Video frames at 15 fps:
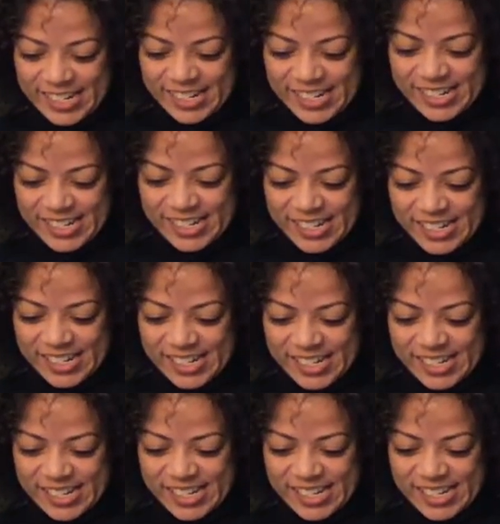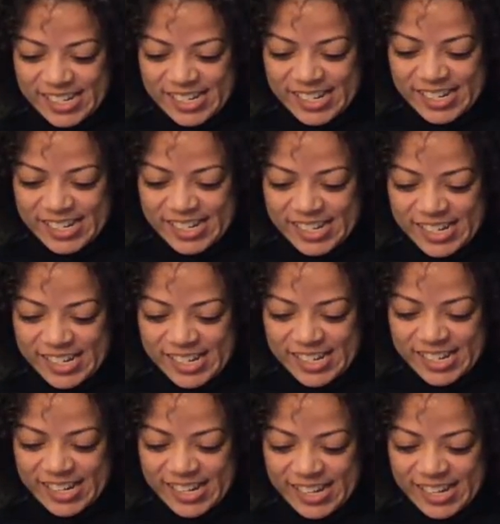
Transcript: (silent)